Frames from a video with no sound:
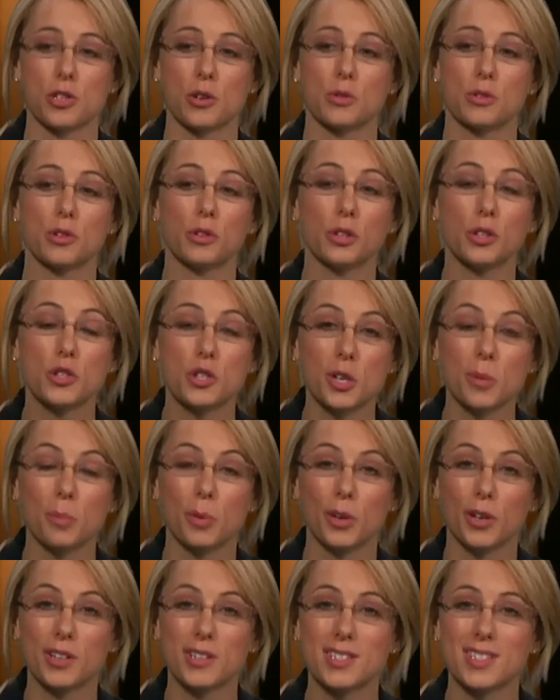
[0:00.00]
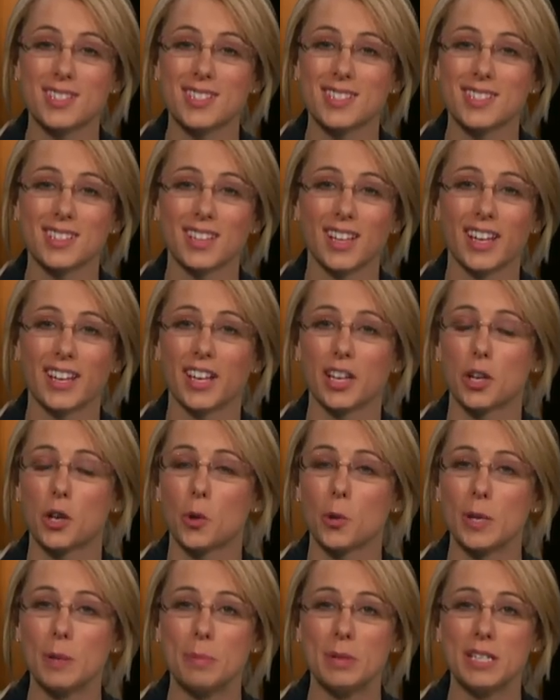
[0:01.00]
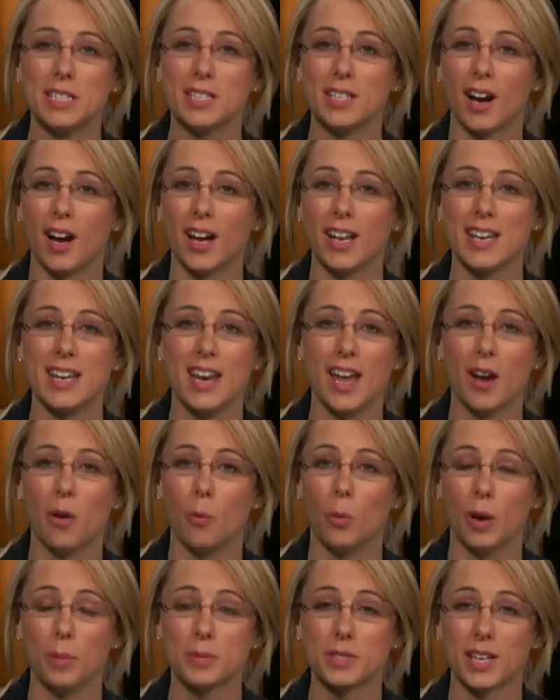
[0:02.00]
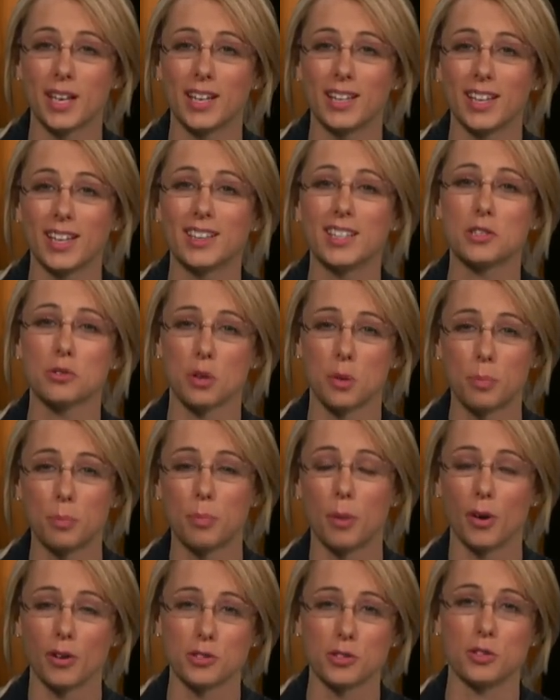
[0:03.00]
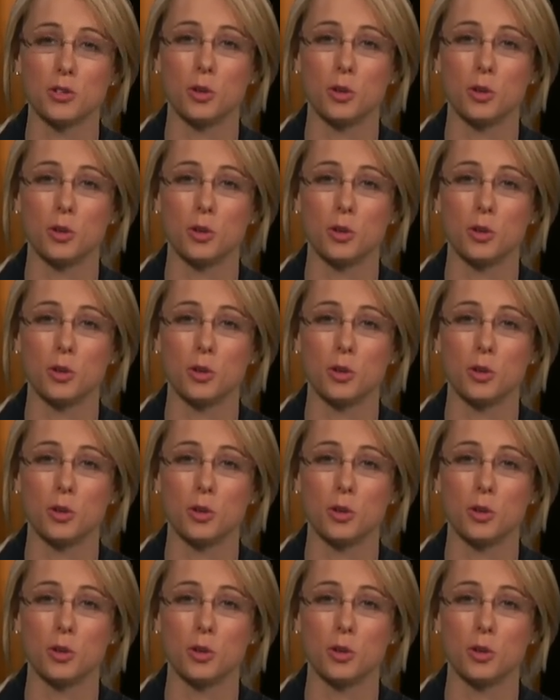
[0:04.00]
shows, they're legit books. This isn't like at a creepy dot net website. Like these are at Barnes